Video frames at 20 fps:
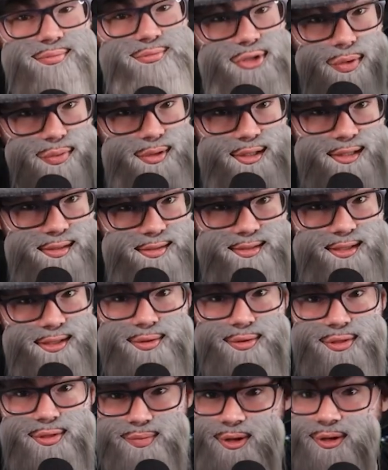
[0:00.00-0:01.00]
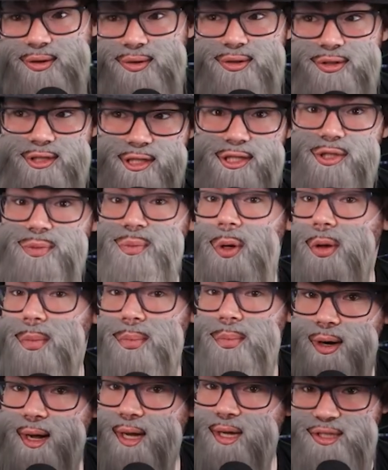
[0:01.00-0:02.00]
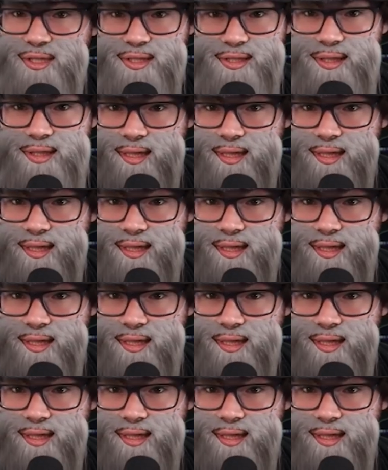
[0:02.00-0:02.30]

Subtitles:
don't consider thrillers and small projects